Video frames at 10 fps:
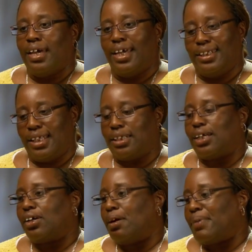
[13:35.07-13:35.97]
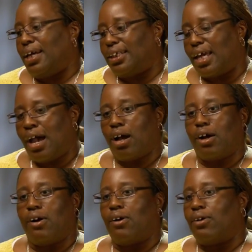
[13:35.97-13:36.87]
And that's how come I had the
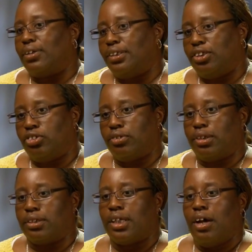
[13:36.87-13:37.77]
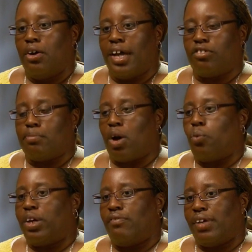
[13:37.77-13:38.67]
alcohol and the drugs as my
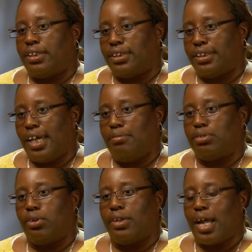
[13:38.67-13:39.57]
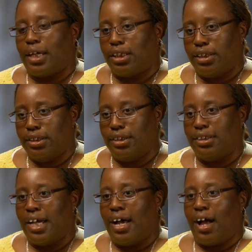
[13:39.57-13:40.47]
way of escape so that I could